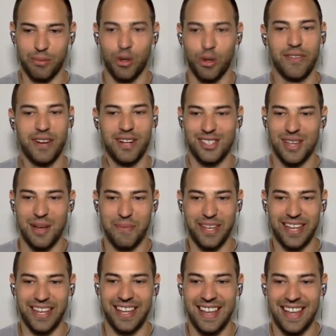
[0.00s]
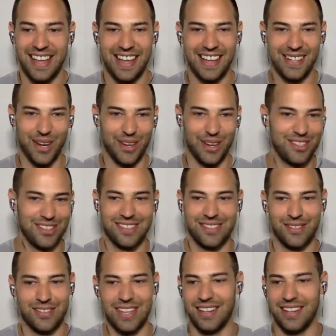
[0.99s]
Improve on something,
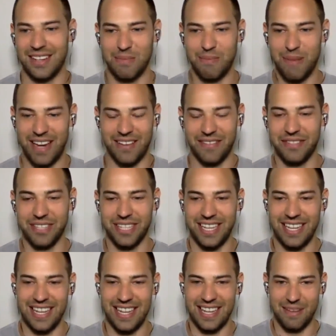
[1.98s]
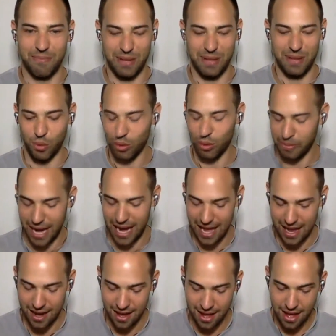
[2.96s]
sell it competitively, and people will
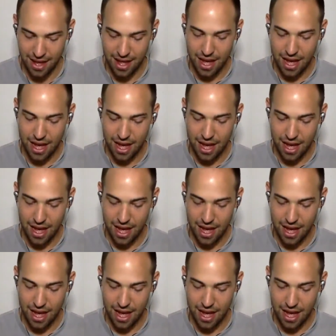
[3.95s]
buy it.